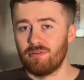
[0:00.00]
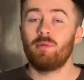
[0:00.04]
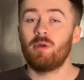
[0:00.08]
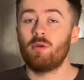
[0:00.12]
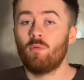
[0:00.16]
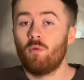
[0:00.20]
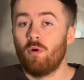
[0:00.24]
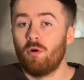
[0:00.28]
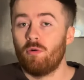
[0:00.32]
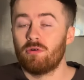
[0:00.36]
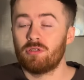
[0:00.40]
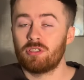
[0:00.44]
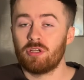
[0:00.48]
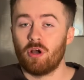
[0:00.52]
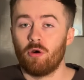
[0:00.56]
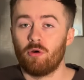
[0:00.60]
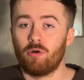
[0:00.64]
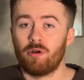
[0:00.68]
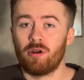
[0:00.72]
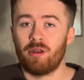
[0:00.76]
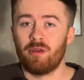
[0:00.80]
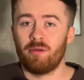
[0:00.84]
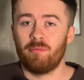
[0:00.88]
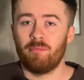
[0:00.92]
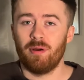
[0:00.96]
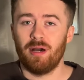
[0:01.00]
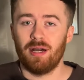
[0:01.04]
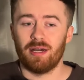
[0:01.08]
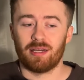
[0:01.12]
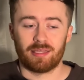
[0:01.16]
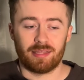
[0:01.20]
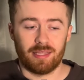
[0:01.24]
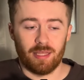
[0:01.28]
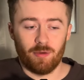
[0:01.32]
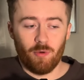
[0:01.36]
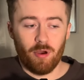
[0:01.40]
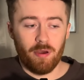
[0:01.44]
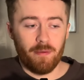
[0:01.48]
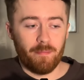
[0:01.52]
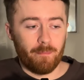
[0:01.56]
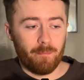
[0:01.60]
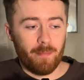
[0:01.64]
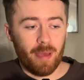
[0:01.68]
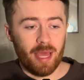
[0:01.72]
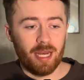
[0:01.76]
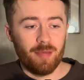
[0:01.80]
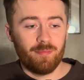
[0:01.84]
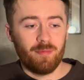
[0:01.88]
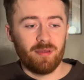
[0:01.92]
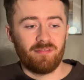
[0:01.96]
I mean, what was holding him back? There weren't
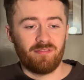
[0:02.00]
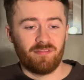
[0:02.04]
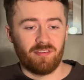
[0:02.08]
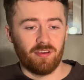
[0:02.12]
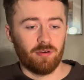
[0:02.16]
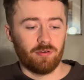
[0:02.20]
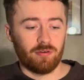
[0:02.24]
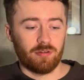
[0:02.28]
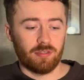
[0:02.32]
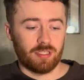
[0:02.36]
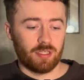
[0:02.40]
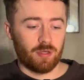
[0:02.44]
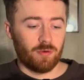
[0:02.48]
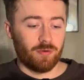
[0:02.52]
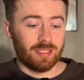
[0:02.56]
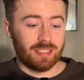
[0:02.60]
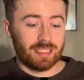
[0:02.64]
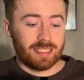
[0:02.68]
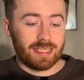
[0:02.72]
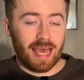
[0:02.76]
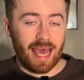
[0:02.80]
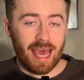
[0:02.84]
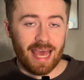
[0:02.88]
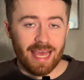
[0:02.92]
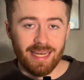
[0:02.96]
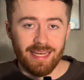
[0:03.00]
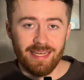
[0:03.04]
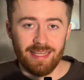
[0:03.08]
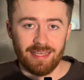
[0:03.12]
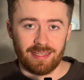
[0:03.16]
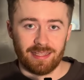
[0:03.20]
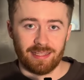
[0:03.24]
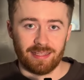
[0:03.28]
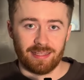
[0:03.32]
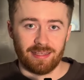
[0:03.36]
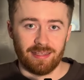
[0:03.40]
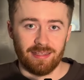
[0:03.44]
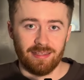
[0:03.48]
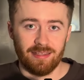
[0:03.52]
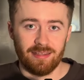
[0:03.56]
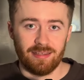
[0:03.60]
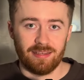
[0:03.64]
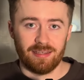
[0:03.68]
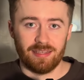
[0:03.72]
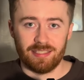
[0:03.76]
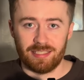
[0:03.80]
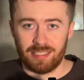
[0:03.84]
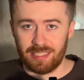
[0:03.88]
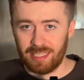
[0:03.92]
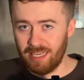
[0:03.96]
many midfielders who were technically
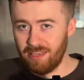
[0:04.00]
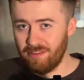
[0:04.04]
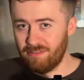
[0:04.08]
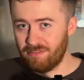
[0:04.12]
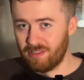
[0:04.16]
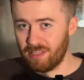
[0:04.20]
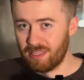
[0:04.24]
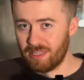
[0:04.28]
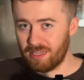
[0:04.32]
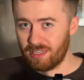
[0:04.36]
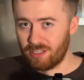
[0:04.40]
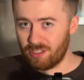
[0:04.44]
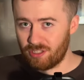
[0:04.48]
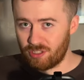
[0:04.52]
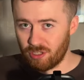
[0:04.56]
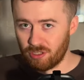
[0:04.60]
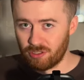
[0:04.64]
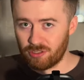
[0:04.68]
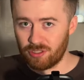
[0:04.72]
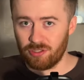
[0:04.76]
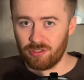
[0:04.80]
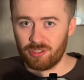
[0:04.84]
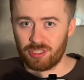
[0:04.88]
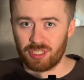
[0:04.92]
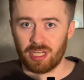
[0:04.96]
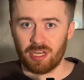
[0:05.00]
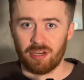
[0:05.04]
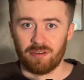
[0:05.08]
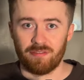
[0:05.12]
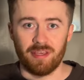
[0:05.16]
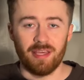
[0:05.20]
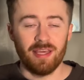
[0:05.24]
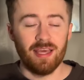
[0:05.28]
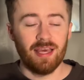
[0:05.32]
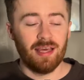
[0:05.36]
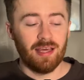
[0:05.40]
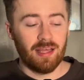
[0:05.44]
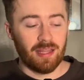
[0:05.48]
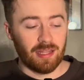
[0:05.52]
as gifted as Jonjo Shelvey.